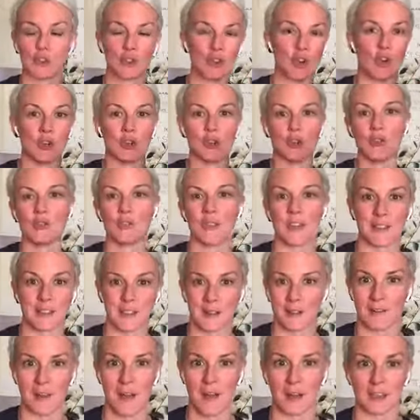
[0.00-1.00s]
you know,
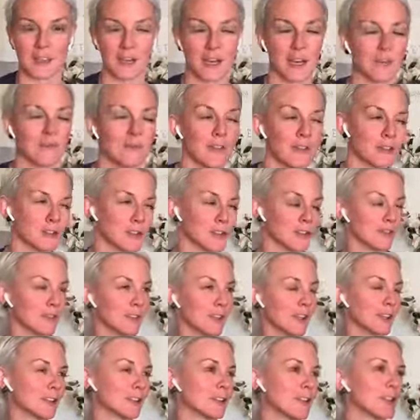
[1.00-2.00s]
2019 version of
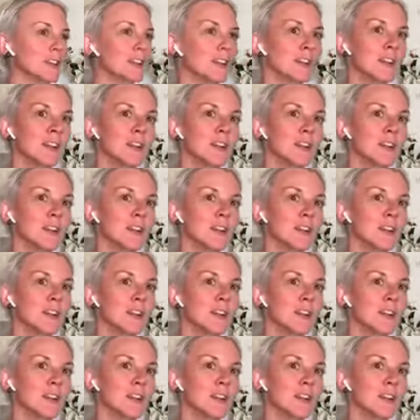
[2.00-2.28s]
Nicola.